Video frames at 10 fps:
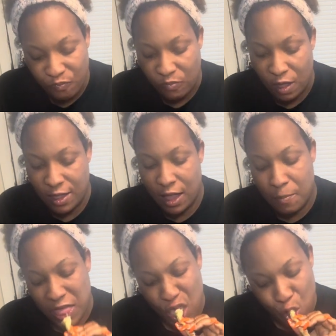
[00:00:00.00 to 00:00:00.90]
I think I'm
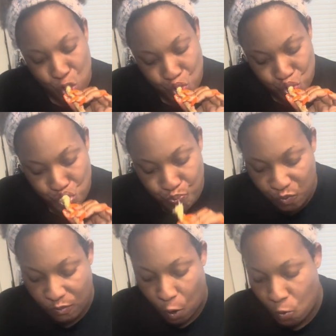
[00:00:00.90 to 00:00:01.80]
gonna do
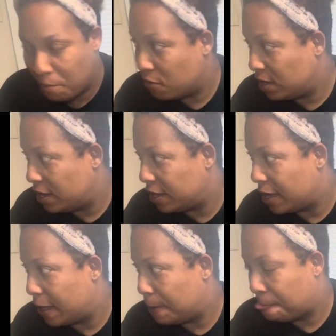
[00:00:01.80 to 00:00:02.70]
one more leg,
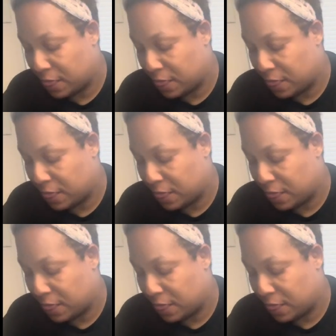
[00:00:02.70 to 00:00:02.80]
y'all.